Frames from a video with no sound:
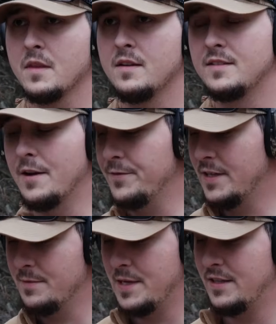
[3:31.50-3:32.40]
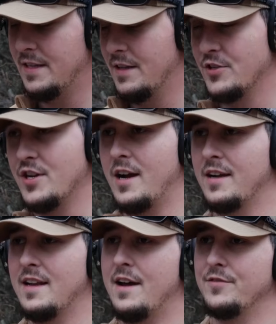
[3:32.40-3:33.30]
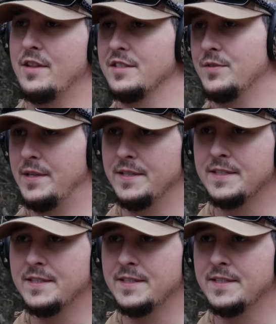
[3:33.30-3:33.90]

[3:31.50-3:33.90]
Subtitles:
Definitely going to be cleaning the shotgun after this one.